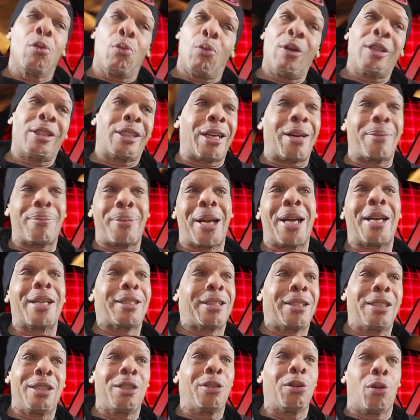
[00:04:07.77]
which I'm
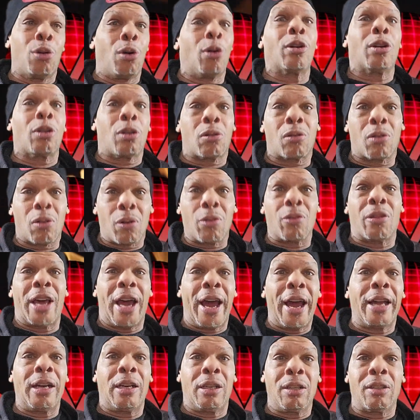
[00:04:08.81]
actually going to grow
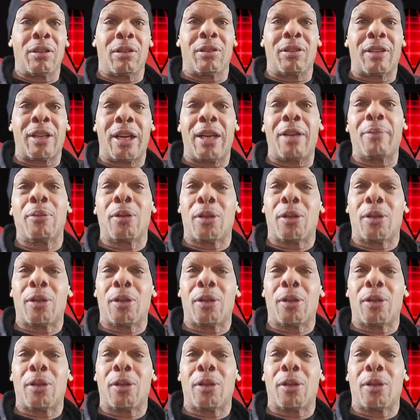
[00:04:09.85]
that, okay?